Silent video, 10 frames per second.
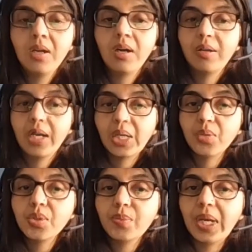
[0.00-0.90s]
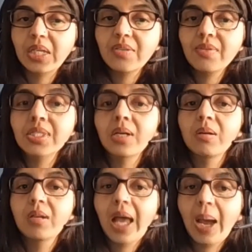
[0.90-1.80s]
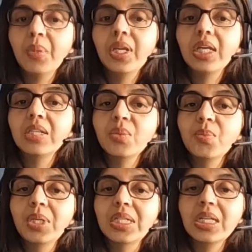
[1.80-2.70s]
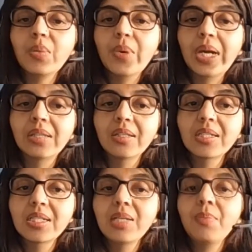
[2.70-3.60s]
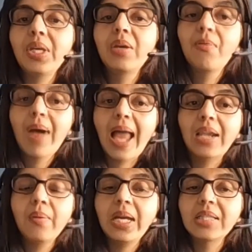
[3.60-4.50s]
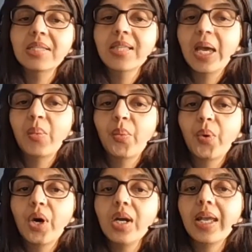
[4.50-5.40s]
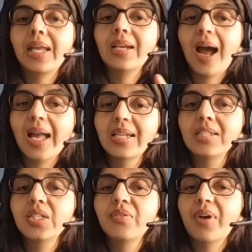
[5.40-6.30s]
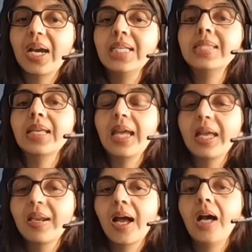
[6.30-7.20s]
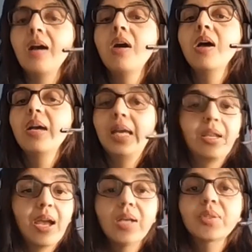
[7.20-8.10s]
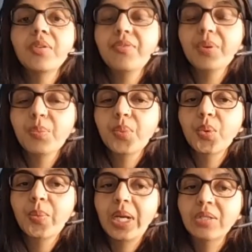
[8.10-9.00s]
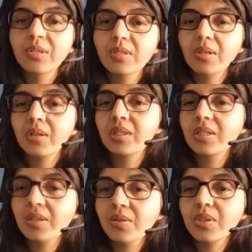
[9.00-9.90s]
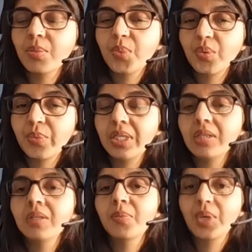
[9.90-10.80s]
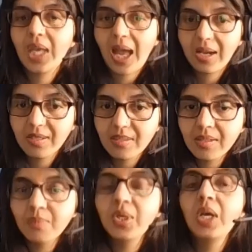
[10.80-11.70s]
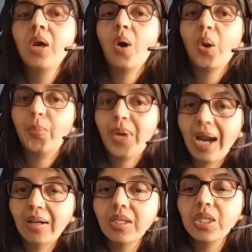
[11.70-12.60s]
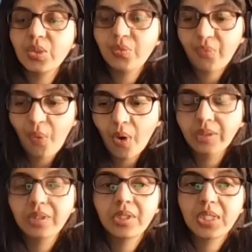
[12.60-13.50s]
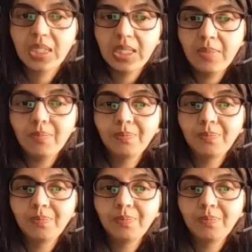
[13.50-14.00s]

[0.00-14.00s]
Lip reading: A retrospective is a collaborative meeting where the team evaluates their work and identifies areas of improvement. So it's a continuous improvement mechanism or practice for the team.